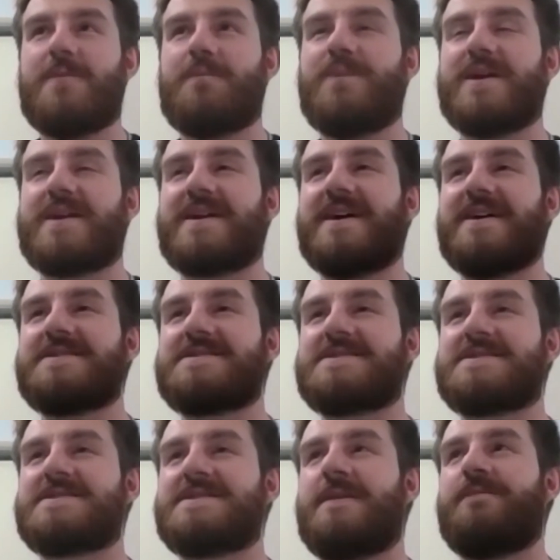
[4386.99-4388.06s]

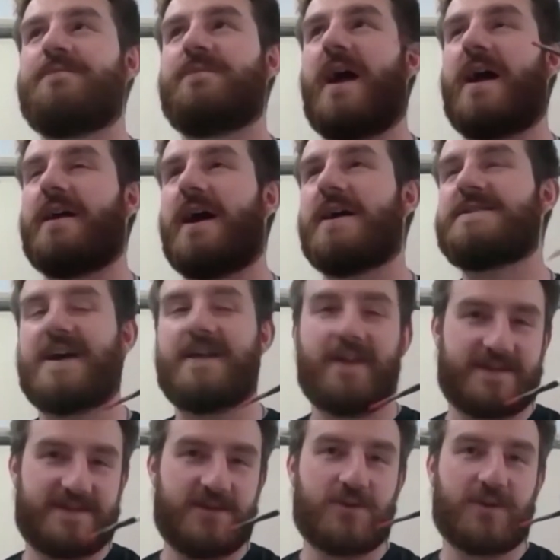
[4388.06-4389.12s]
because I taught like
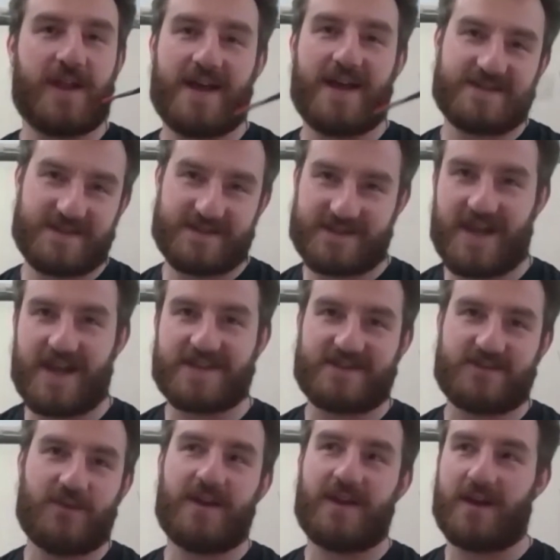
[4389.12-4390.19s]
two classes last
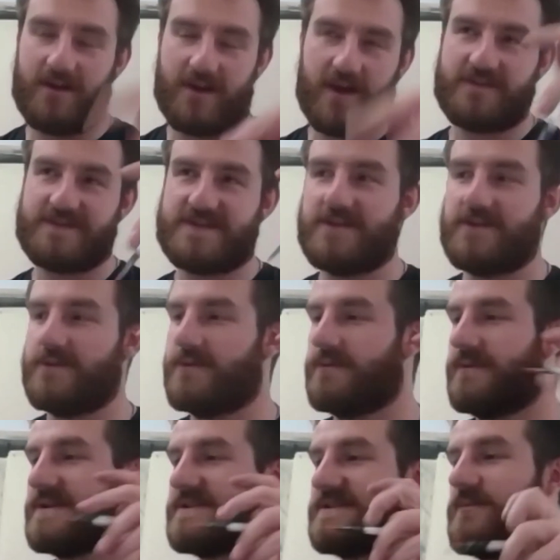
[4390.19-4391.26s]
week. I'll have two
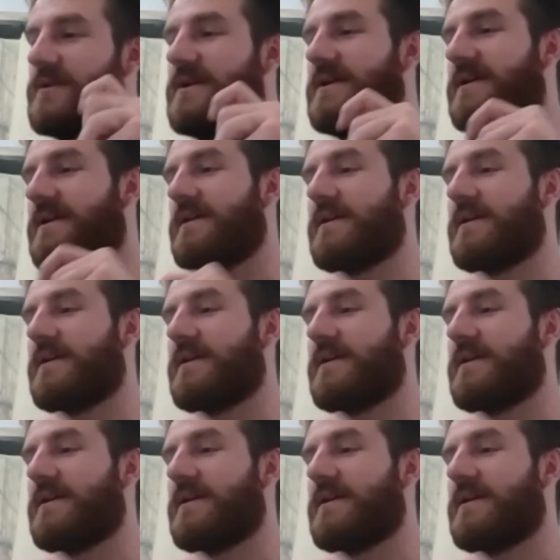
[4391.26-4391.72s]
this week.